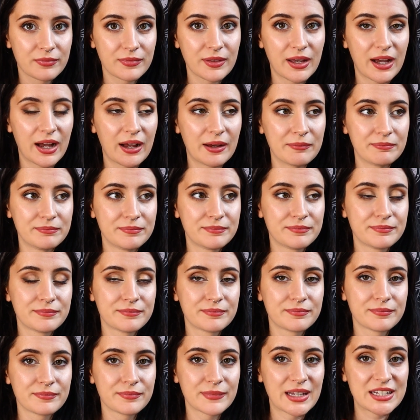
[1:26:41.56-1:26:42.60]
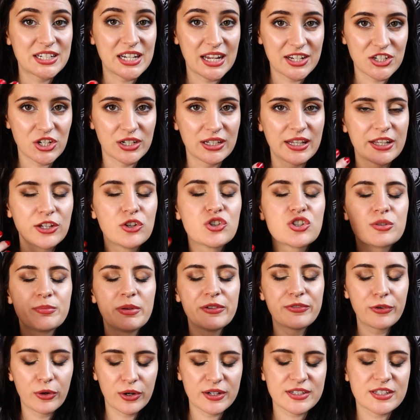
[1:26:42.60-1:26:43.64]
um, attention. Like, you should
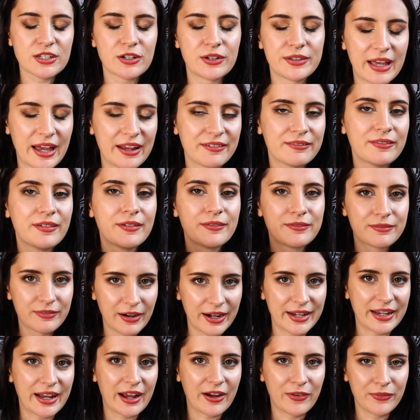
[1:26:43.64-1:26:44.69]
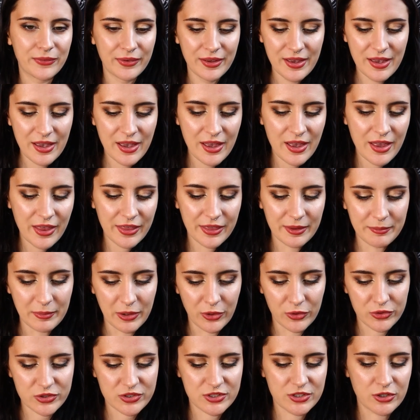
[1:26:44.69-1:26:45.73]
be focusing on that right now the
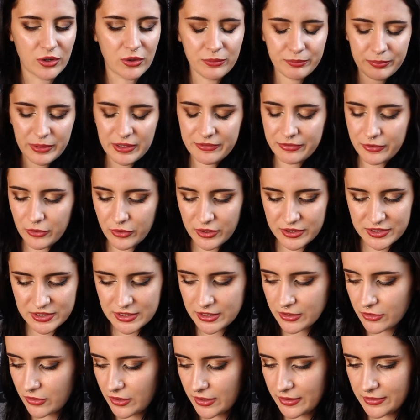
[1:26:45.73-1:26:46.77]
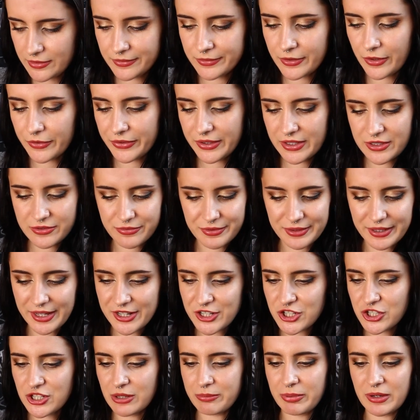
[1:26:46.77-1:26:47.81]
most. Don't be focusing on all these
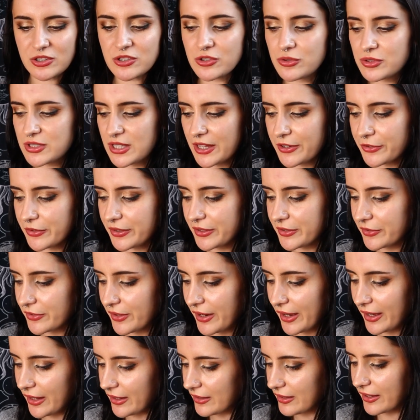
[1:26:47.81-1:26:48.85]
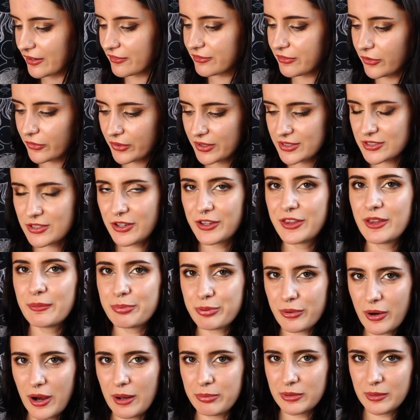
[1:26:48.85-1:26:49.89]
relationship issues that are in your head. Like, focus on the
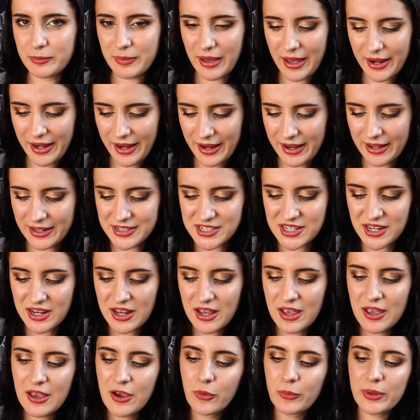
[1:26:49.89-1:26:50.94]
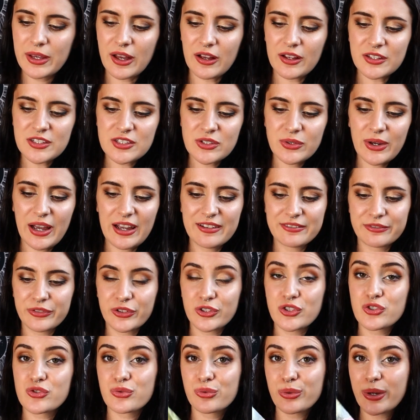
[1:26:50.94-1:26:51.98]
problem at hand. We also have
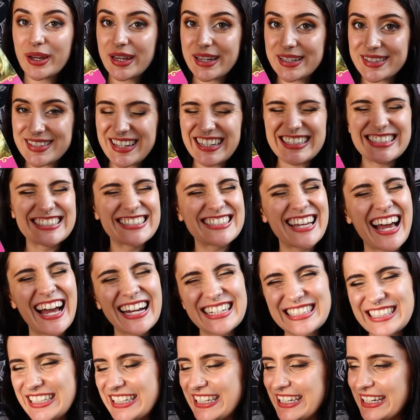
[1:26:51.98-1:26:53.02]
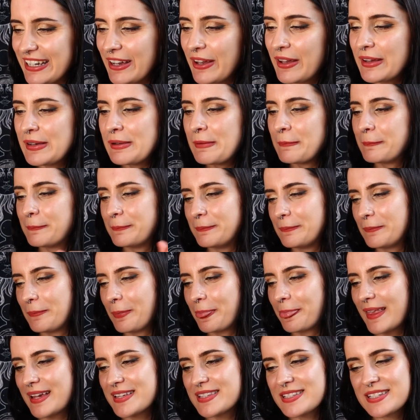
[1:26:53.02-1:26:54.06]
retreats. Exactly.
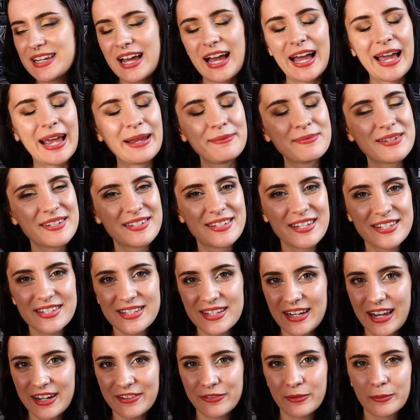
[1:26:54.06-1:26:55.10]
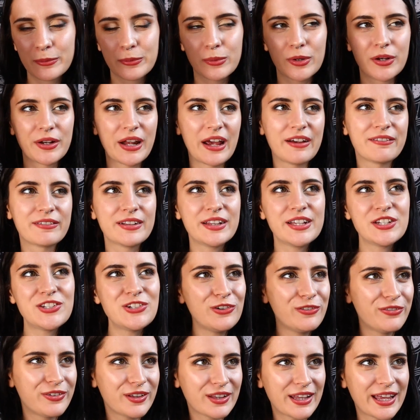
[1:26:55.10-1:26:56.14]
Mm, it's time to disconnect from the world. I really
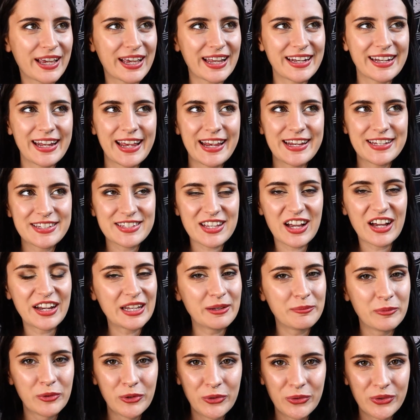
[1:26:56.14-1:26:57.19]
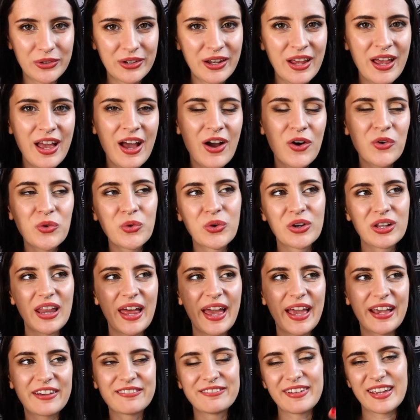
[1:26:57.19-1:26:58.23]
do feel like a nice honeymoon or
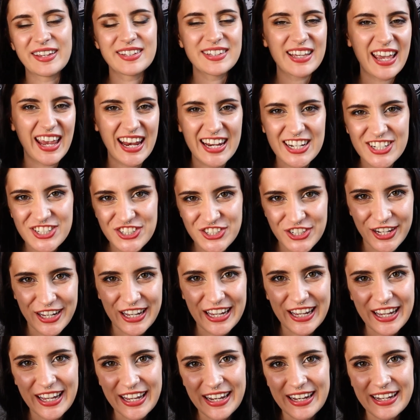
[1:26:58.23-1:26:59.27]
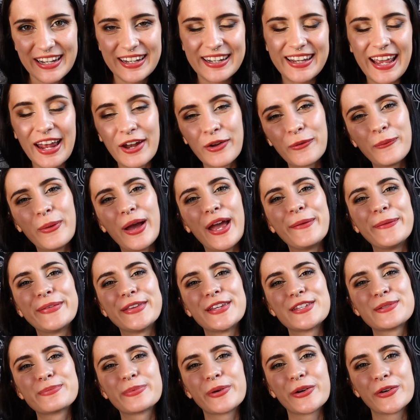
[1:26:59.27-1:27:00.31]
like vacation getaway
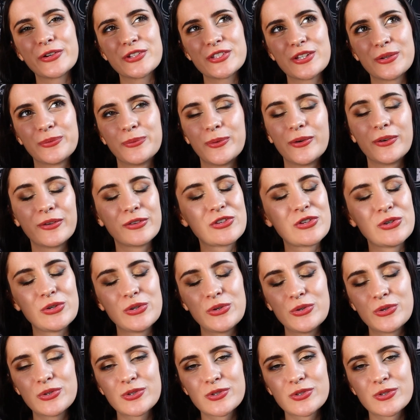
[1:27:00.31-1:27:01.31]
with this person will do you